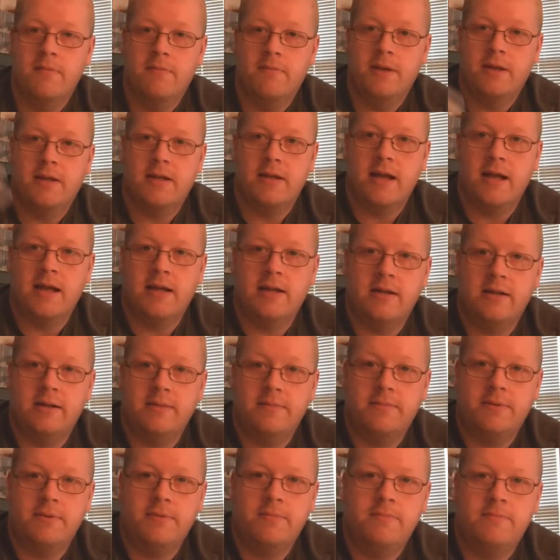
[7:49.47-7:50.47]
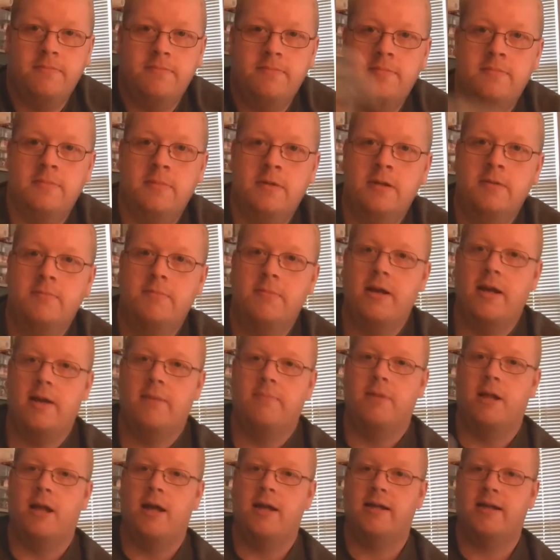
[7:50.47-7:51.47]
Pick that up.
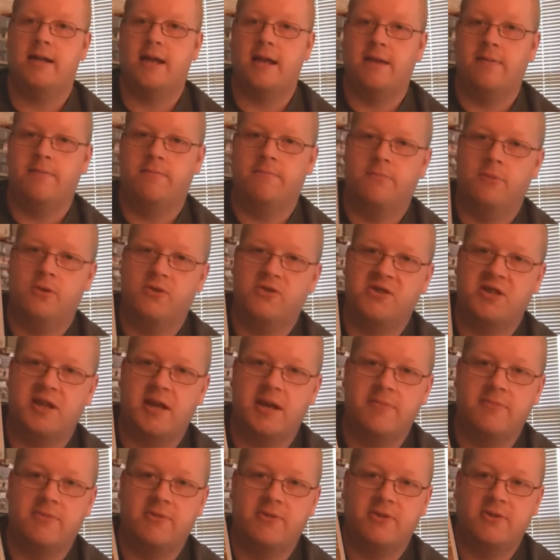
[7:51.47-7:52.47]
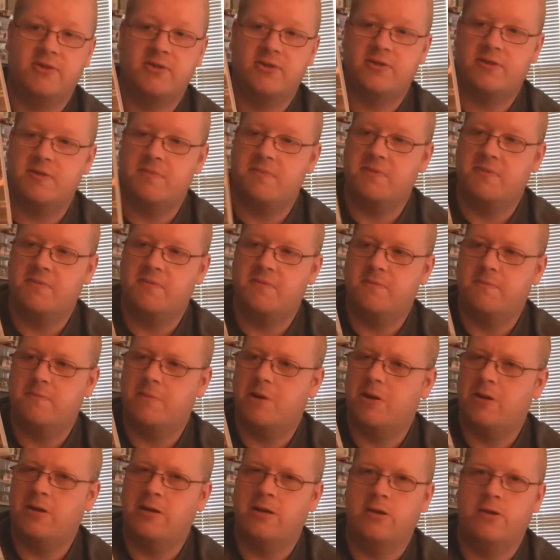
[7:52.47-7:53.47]
Yeah, a lot of games, most of the games, some of them
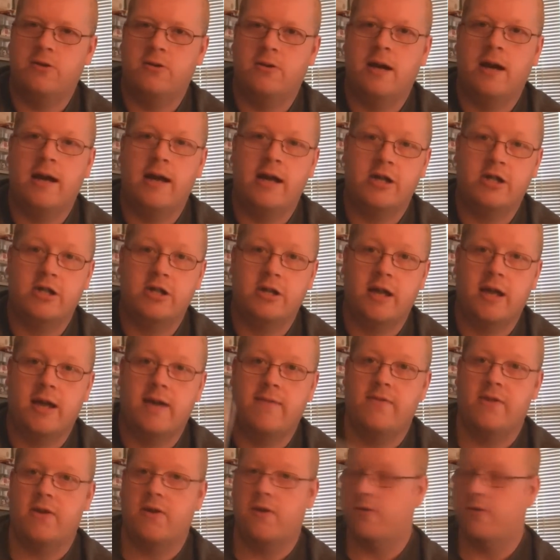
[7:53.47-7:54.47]
on here, I actually have the